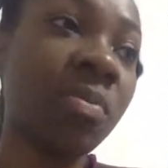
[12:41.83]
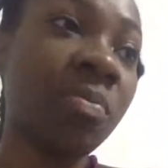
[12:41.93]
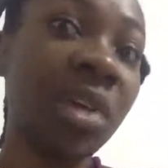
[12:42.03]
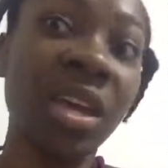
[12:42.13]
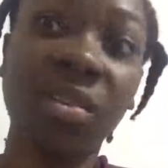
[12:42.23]

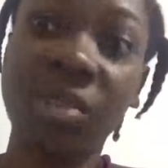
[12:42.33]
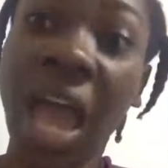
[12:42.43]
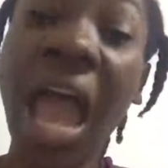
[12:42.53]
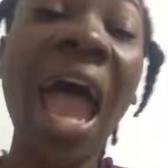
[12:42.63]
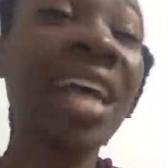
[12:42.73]

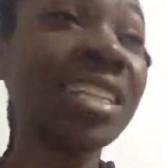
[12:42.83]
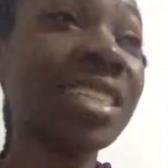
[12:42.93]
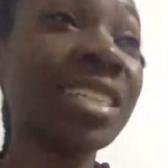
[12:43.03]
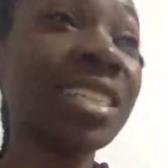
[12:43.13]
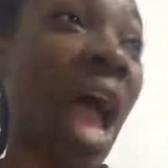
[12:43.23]

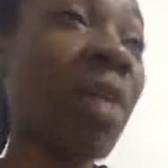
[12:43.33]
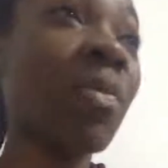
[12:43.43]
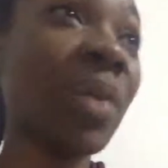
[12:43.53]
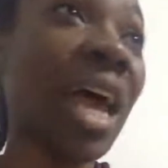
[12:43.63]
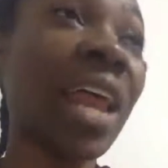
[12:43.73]
I
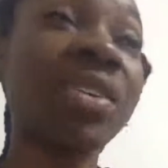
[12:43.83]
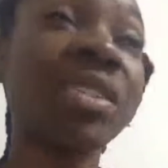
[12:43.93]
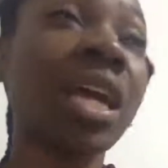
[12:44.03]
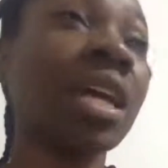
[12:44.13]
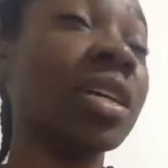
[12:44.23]
replied, I was
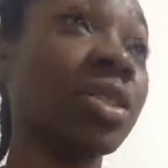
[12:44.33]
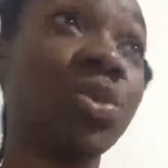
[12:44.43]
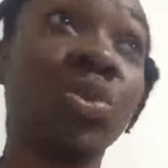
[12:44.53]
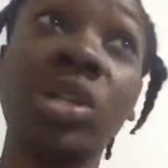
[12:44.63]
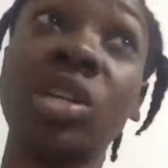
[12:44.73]
like, this
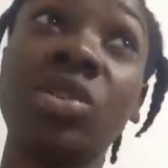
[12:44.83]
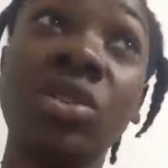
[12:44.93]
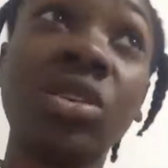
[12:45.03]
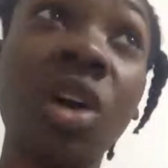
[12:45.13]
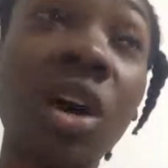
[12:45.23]
is really
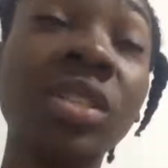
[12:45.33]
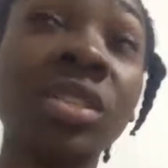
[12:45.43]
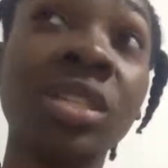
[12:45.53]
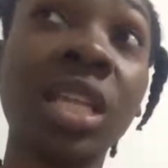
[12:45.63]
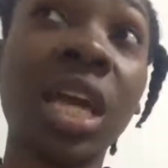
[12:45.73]
good
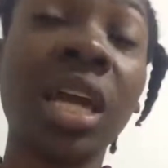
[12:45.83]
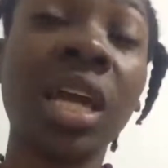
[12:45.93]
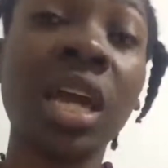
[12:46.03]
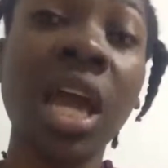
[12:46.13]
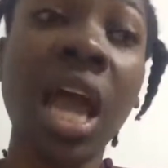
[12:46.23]
content. Like,
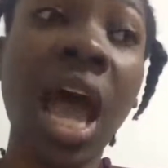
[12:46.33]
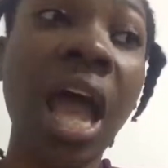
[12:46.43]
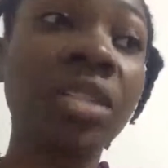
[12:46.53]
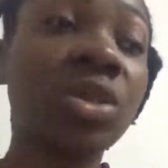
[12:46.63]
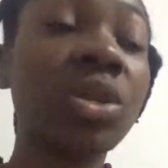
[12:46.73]

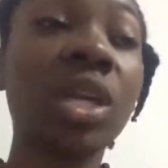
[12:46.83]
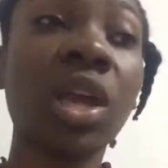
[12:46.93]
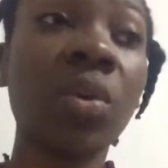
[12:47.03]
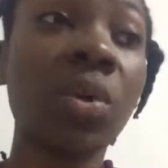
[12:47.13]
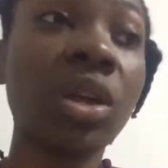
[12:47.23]
I totally
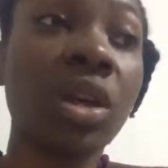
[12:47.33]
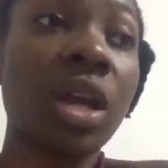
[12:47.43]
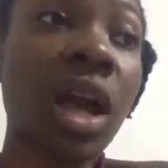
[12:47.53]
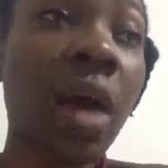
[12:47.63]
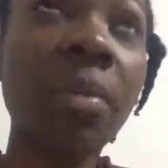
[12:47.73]
get where you're
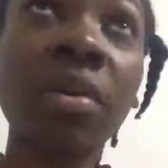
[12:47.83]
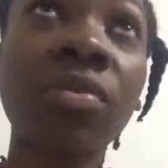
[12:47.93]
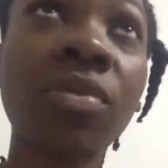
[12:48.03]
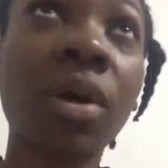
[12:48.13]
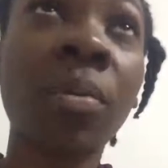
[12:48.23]
coming
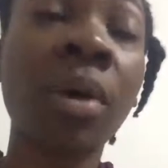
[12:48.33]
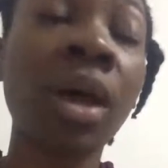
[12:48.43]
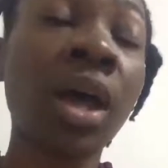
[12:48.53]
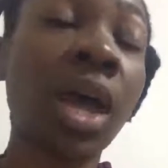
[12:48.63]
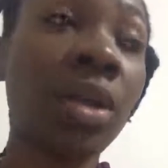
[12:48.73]
from
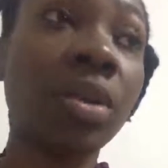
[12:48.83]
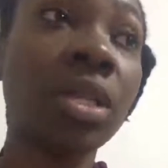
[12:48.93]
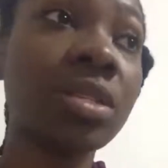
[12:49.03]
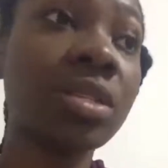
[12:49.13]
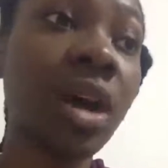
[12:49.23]
and all
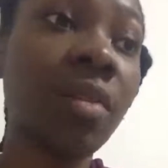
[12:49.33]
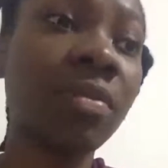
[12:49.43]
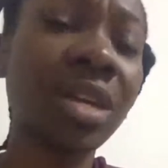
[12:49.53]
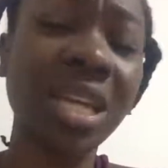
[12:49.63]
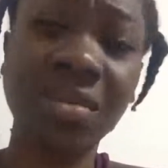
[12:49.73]
that stuff.
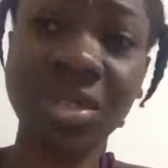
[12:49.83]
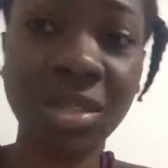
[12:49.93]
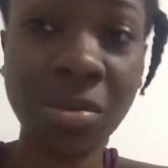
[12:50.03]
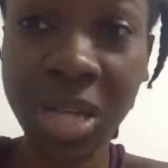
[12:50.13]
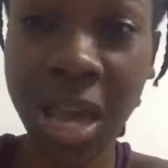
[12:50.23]
Even
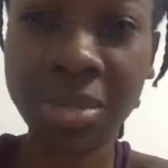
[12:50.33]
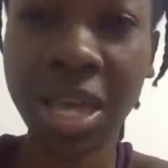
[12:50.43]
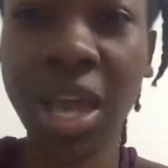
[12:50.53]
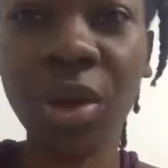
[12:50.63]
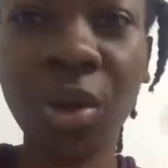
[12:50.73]
sometimes
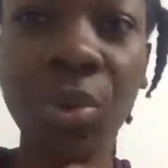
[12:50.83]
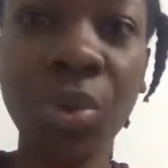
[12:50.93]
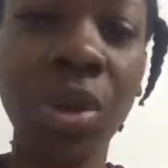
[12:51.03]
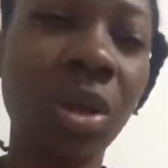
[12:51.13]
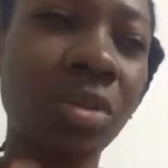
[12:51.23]
I go
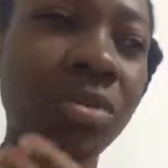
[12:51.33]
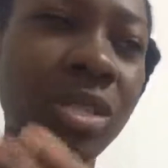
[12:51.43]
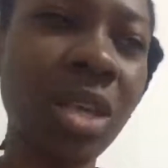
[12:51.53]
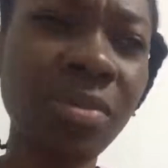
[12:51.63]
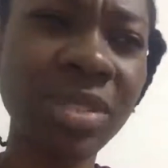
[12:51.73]
through a lot of
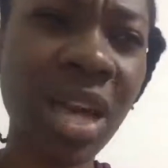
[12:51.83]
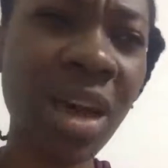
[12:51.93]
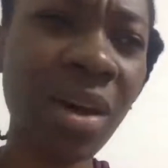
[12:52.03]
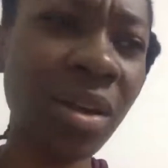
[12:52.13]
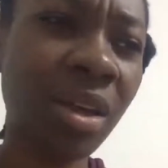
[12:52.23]

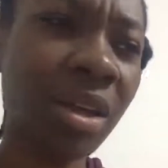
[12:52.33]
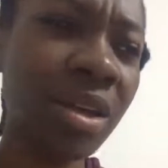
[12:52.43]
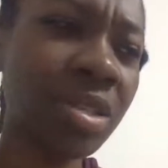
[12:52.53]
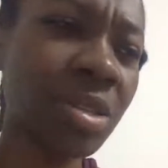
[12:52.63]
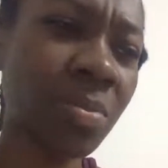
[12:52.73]
self-doubt.
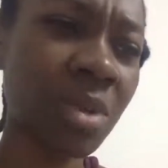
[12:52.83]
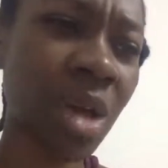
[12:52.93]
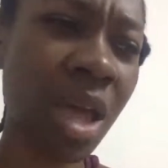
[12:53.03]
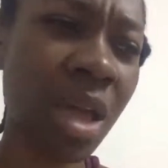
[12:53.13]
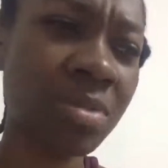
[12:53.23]

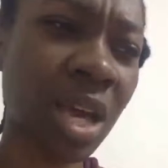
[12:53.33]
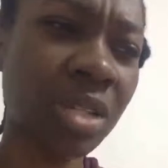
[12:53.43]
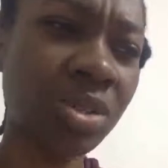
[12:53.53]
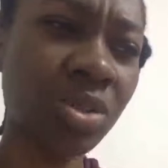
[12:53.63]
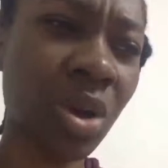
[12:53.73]
Sometimes
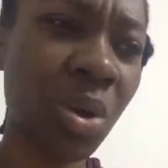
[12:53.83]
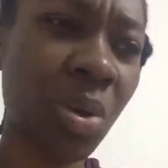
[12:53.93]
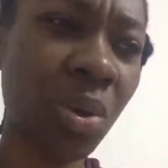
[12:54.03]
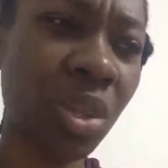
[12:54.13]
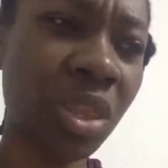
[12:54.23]
I
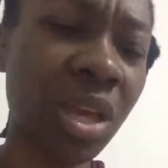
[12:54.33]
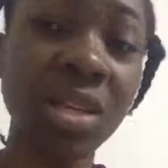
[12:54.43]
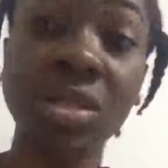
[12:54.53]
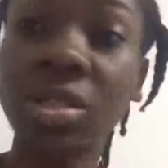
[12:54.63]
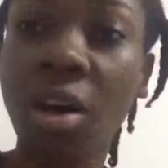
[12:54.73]
struggle with
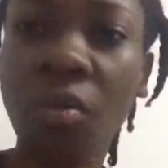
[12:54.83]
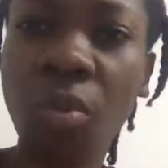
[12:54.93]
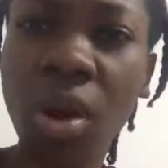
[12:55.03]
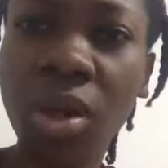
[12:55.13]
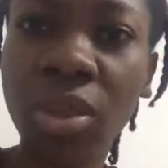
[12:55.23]

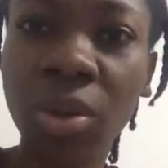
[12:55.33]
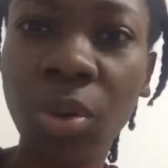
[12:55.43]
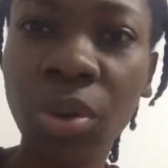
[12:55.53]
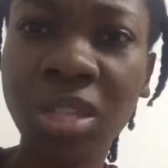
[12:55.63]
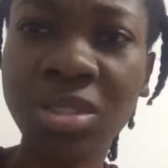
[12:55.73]
self-worth and
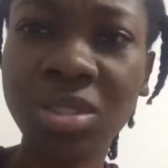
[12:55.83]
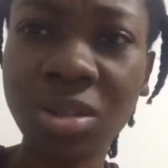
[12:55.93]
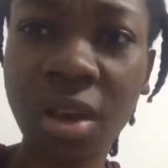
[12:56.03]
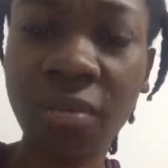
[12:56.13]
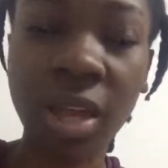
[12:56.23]
all that
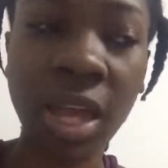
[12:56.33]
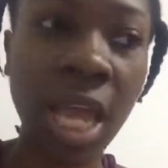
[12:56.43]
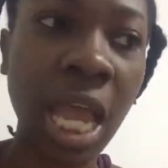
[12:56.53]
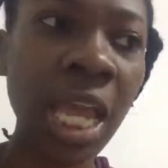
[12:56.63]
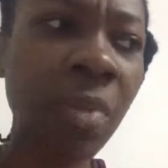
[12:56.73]
stuff.
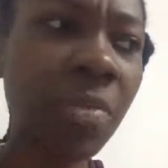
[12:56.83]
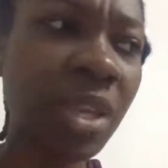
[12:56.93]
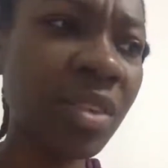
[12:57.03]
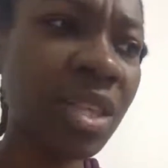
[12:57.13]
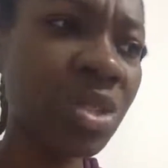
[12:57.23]
And I
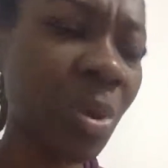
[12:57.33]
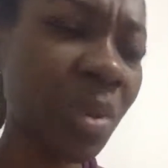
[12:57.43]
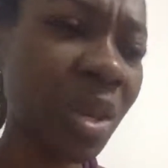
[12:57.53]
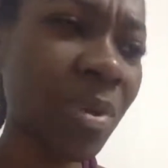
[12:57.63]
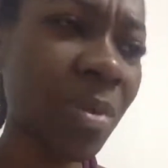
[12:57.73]
believe there's so
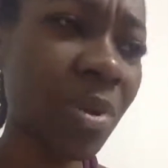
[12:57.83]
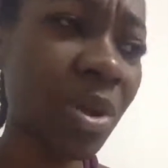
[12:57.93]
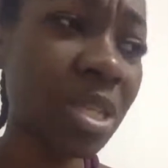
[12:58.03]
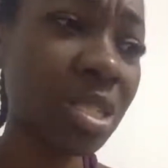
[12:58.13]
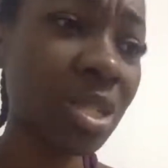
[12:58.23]
many people
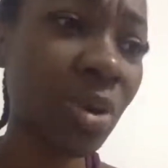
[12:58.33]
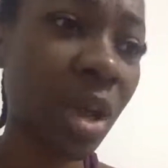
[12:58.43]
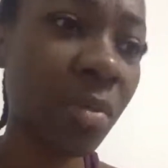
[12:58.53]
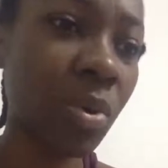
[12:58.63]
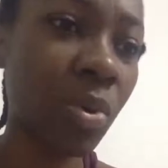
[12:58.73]
on
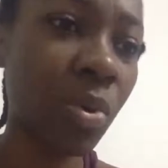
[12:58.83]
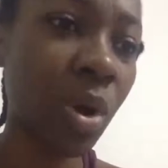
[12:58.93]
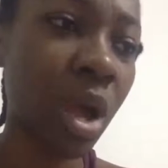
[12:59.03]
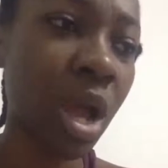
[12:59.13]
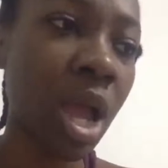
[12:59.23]
Instagram
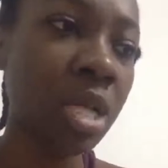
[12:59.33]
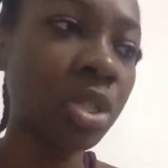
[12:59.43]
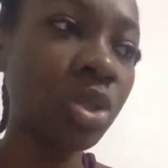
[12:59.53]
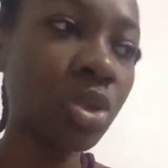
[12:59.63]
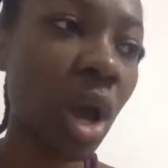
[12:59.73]
who
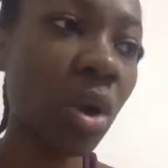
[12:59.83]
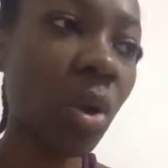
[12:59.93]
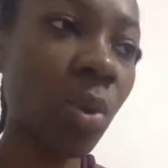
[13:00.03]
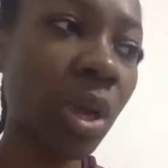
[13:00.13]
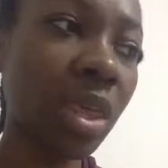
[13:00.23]

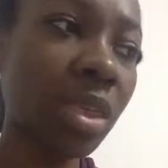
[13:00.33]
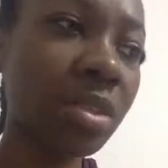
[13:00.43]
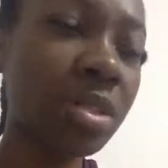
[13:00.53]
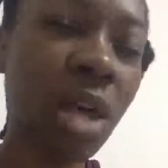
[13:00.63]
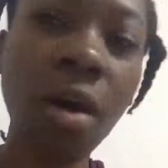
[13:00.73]
struggle with
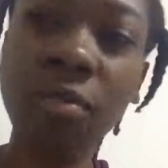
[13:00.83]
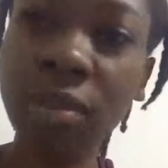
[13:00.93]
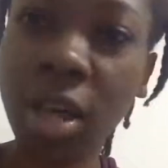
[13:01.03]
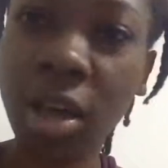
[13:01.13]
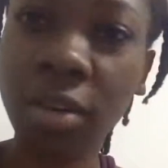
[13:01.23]

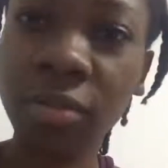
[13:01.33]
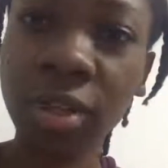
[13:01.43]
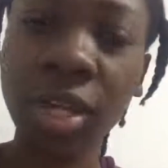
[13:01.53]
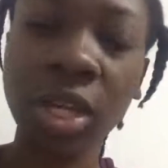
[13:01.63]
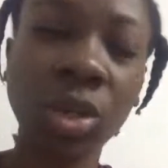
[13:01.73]
self-love,
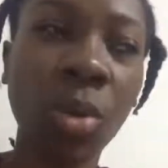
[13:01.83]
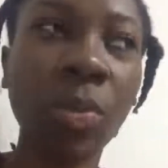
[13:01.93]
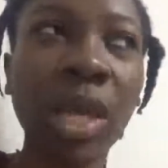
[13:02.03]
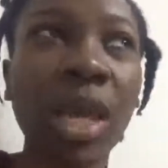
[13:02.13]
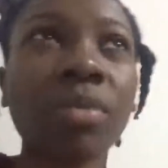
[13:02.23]
not
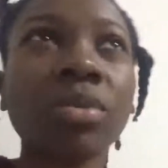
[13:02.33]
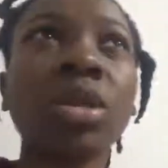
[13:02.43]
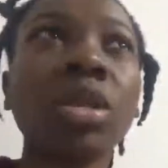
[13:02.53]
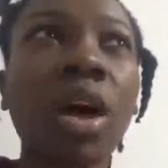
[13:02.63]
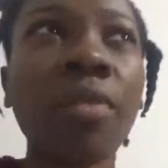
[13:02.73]
being able
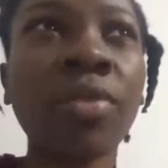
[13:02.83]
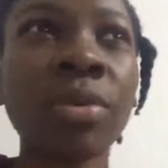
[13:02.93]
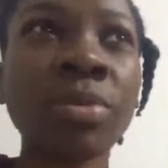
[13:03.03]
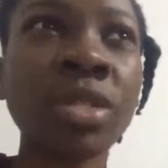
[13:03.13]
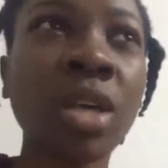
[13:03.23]
to love
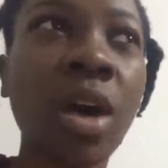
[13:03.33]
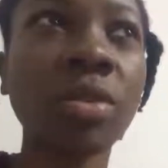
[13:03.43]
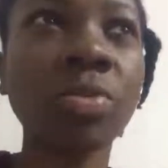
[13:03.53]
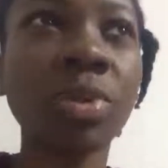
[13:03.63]
themselves,